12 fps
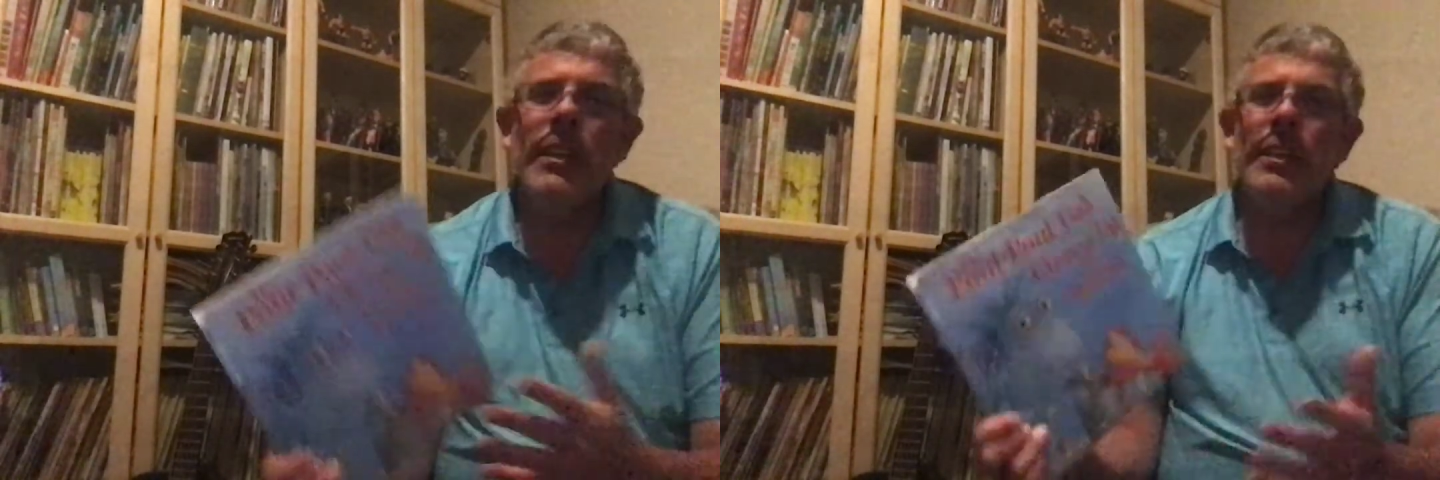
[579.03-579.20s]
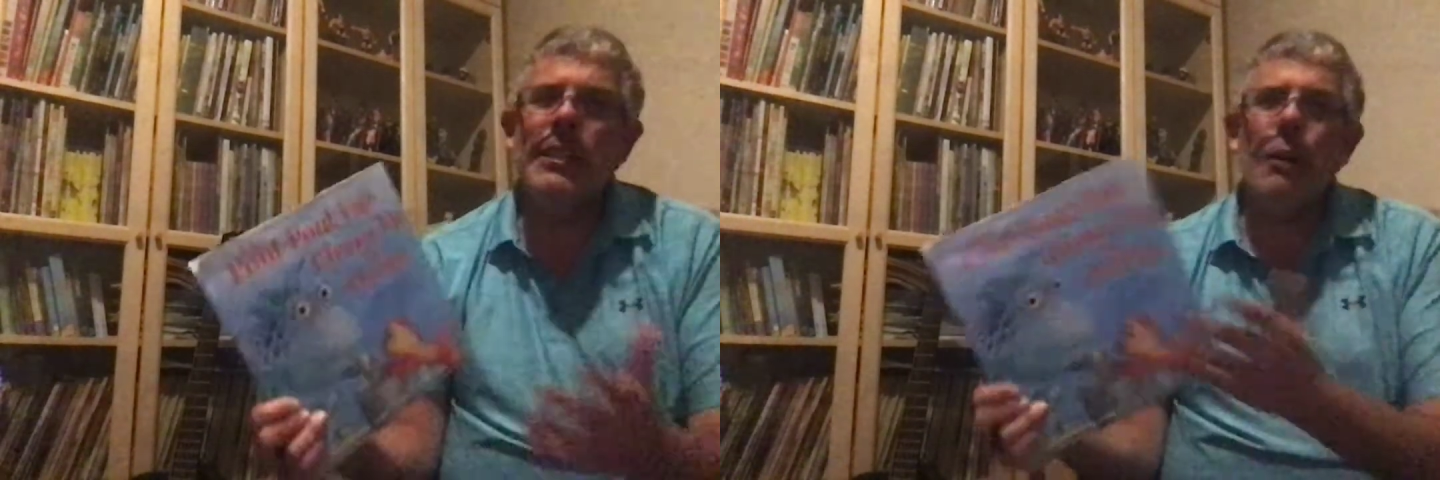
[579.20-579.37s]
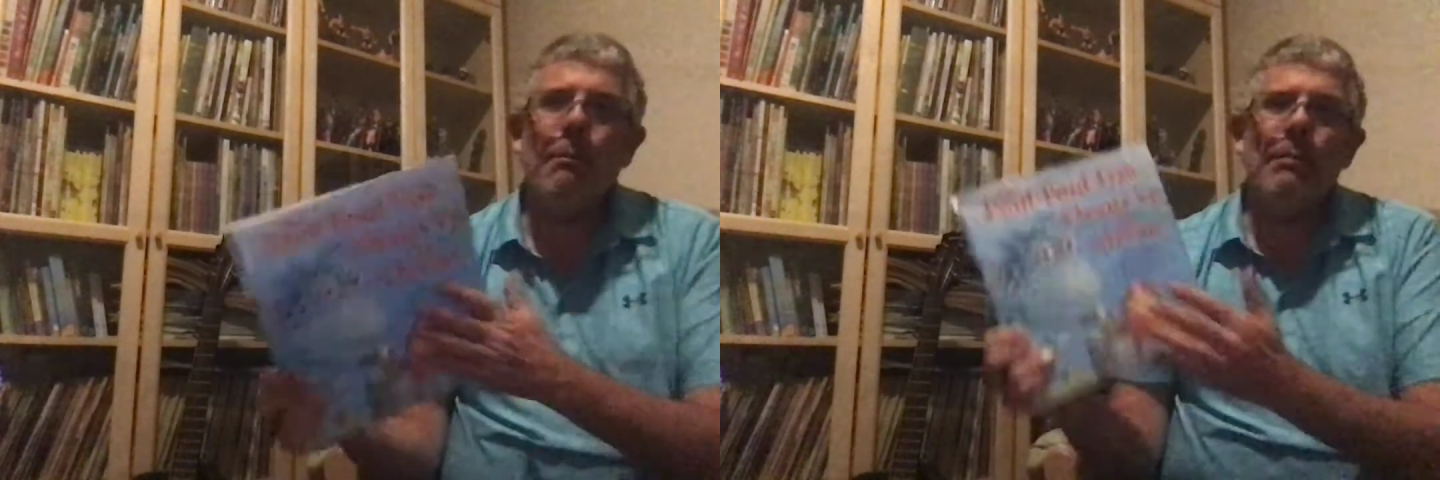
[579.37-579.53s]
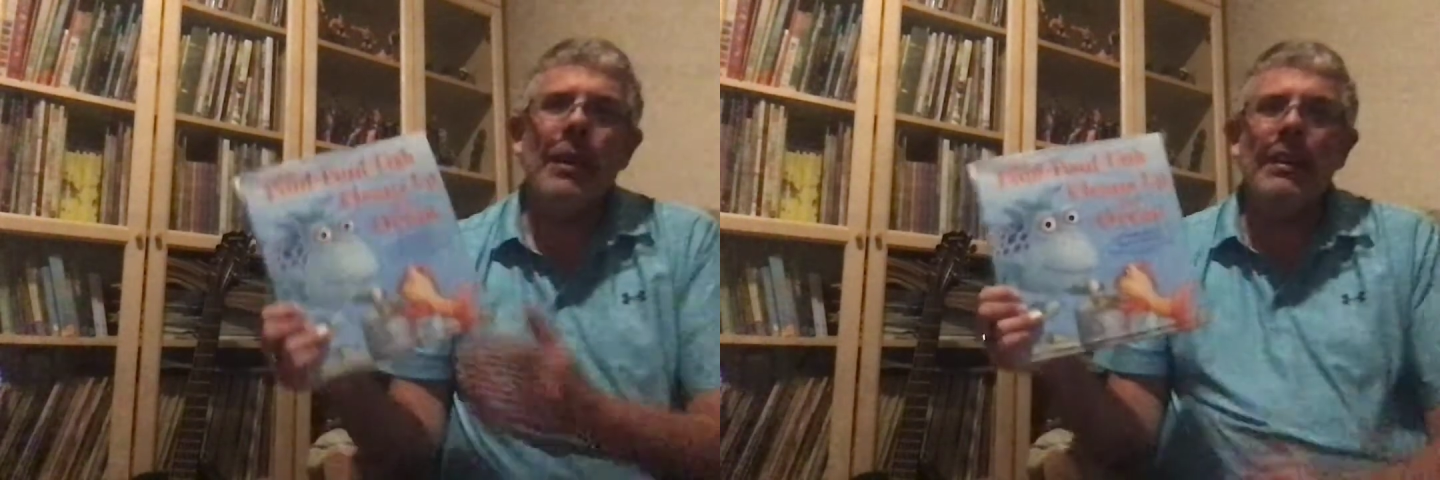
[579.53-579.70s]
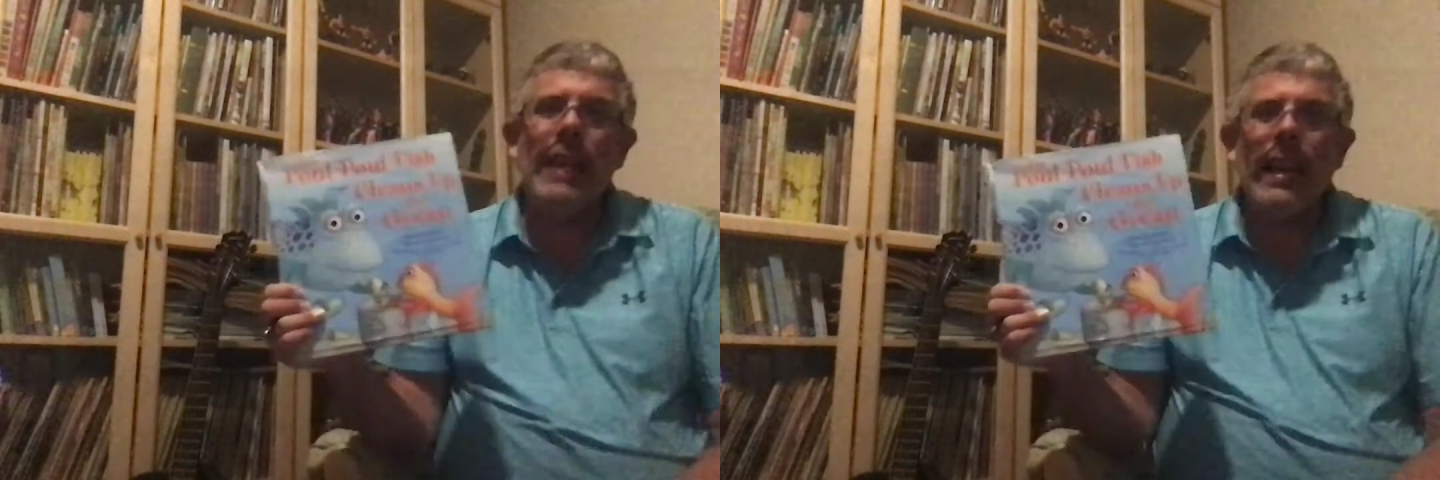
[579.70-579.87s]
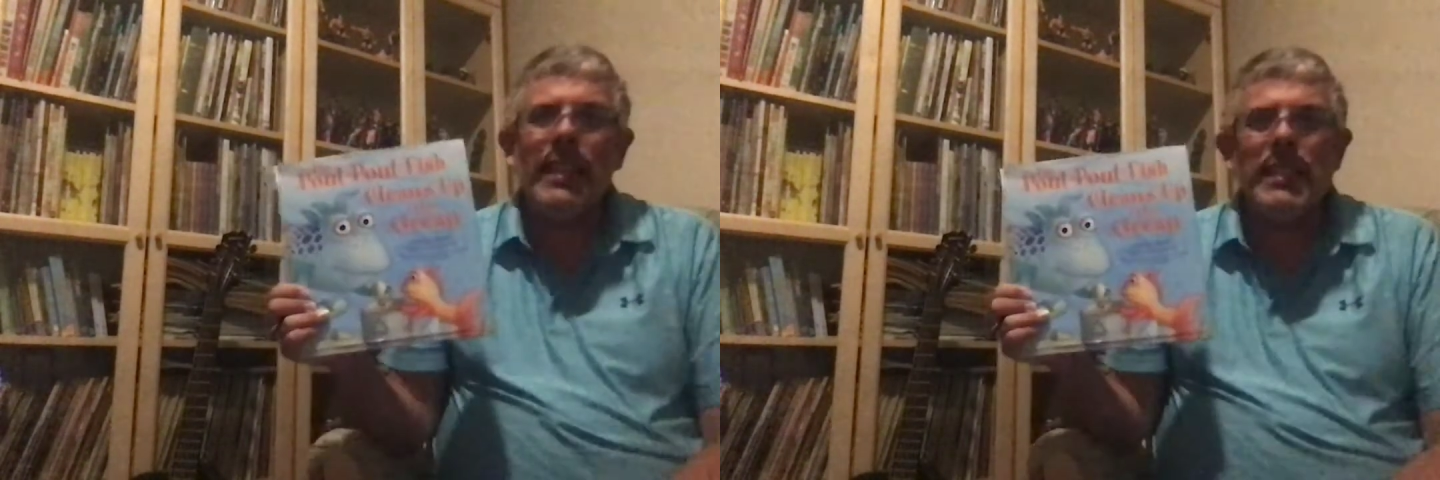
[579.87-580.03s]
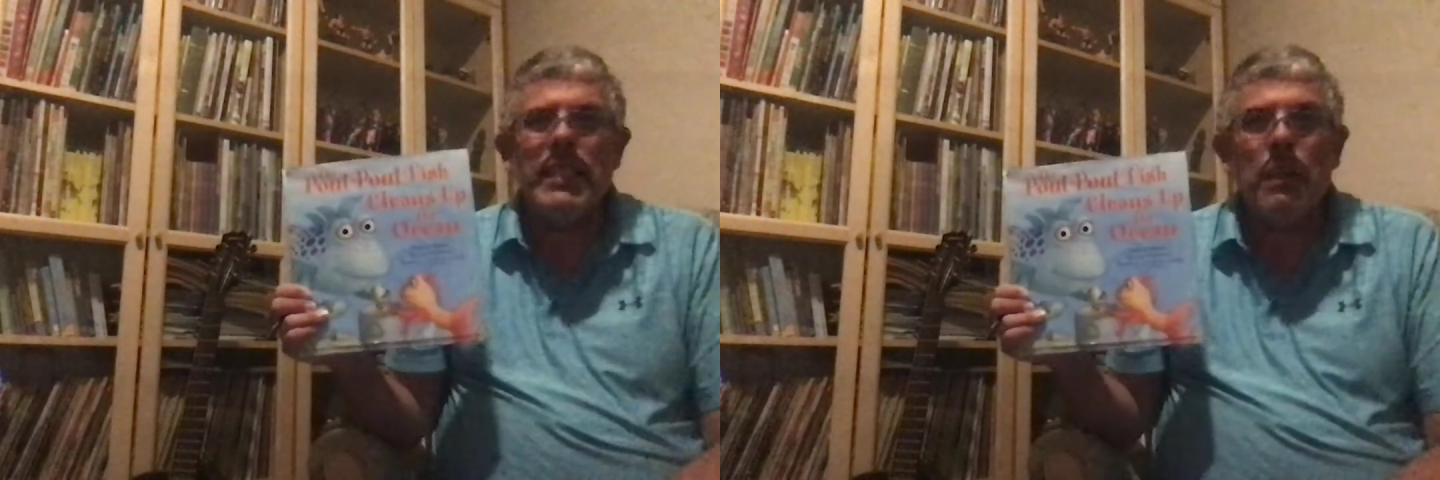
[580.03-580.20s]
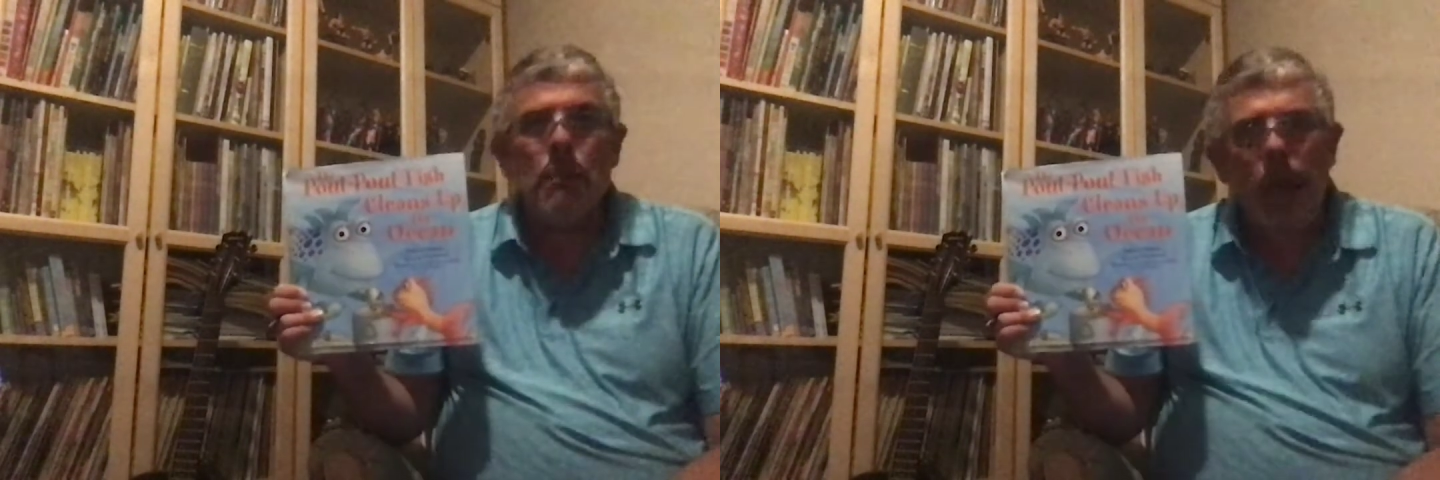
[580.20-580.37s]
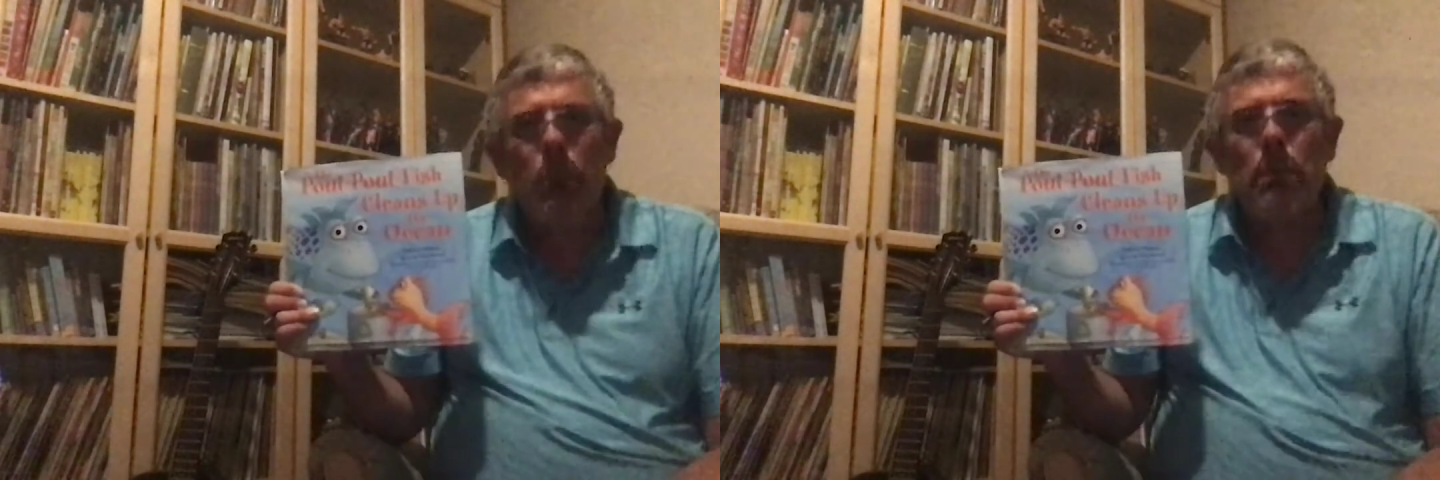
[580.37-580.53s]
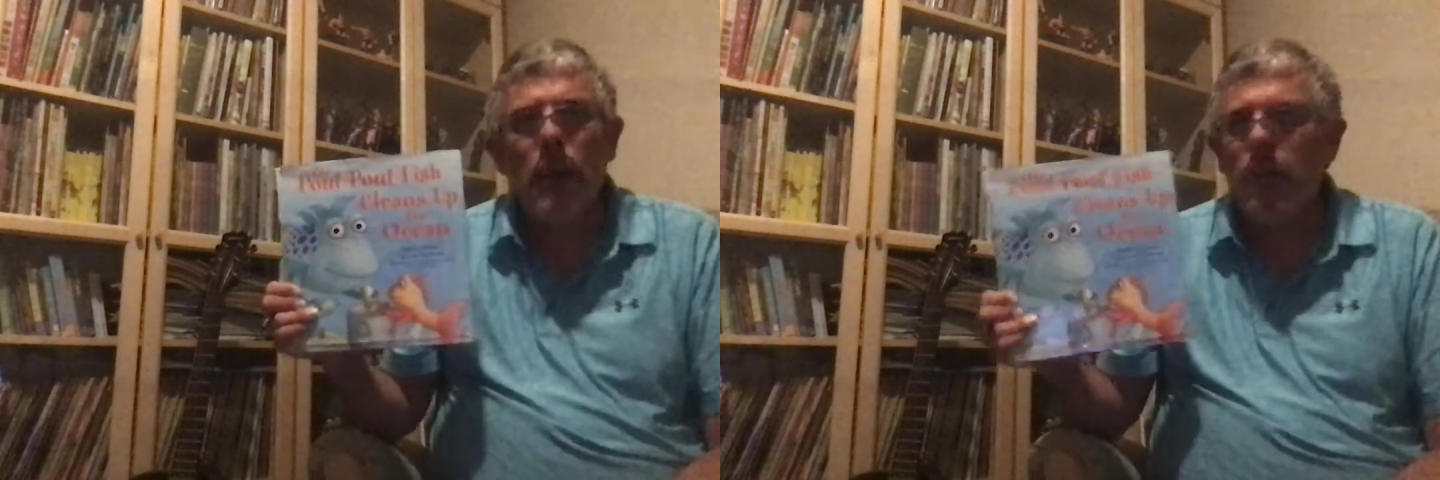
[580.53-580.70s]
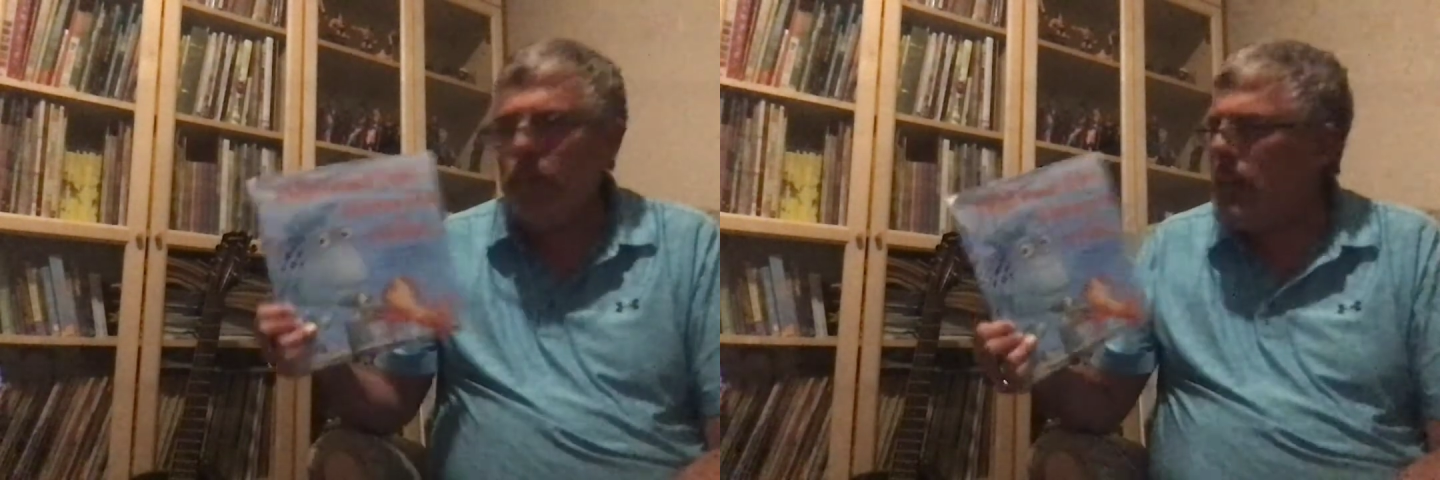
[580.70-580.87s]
So, that is the Pout Pout